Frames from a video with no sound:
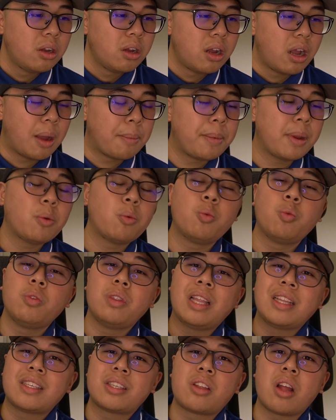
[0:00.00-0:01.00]

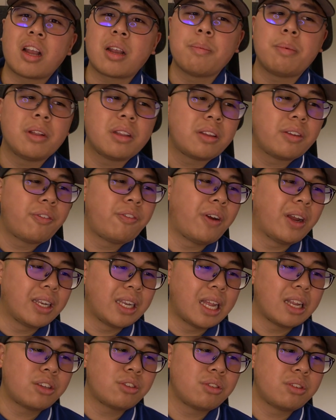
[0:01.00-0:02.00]
let's talk about the
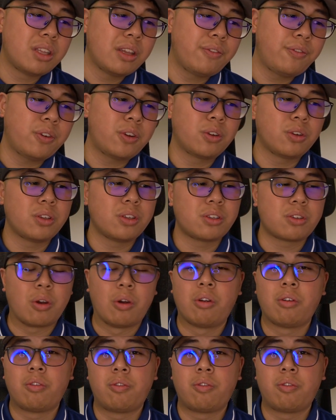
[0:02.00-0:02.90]
financial difficulties going